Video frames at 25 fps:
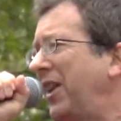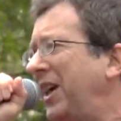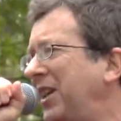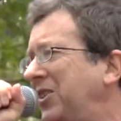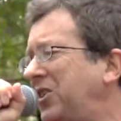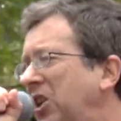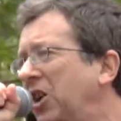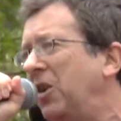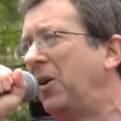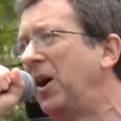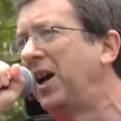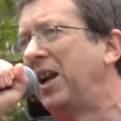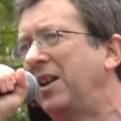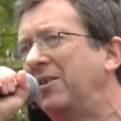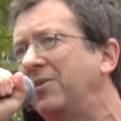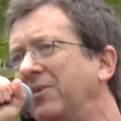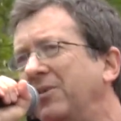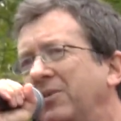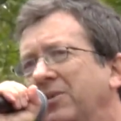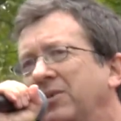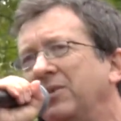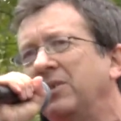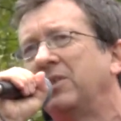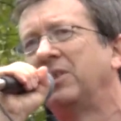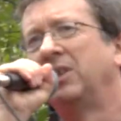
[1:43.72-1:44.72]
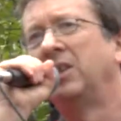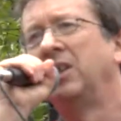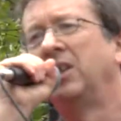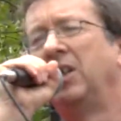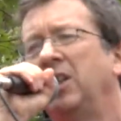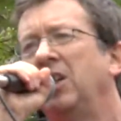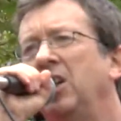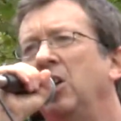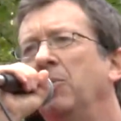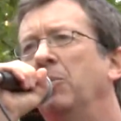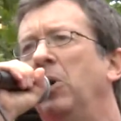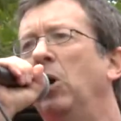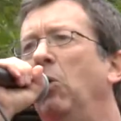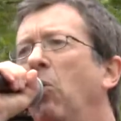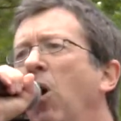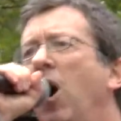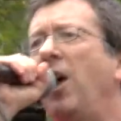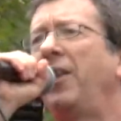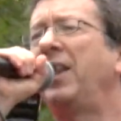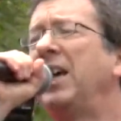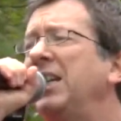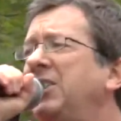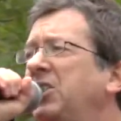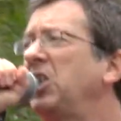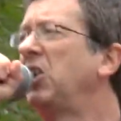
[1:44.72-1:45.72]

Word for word: they're doing. But what they're